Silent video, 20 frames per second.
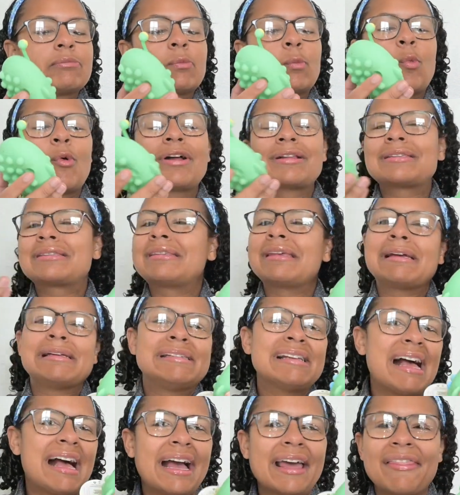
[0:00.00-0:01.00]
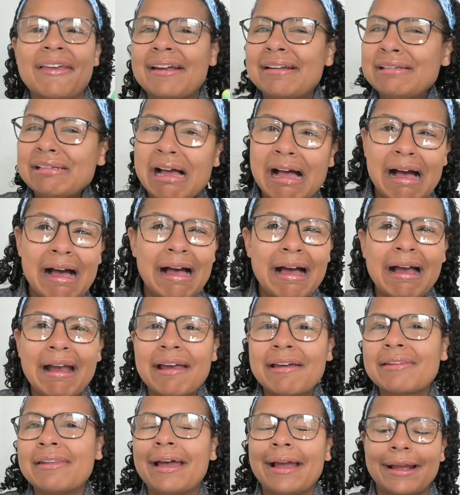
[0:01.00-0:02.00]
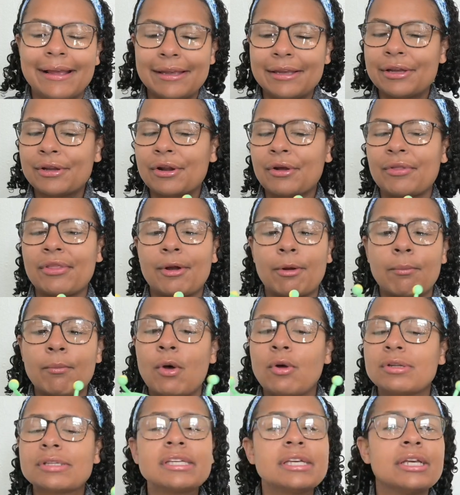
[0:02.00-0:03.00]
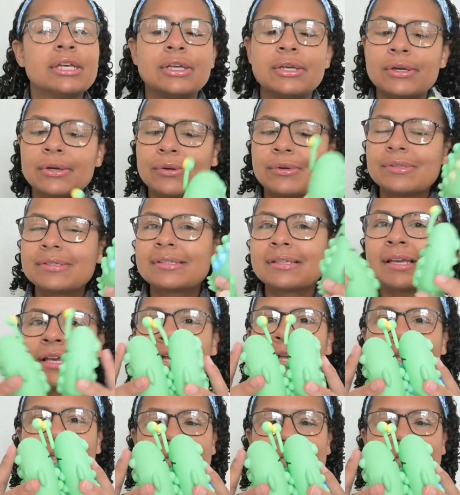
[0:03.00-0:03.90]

Once they die, they die. Like, you know, they're multi-use.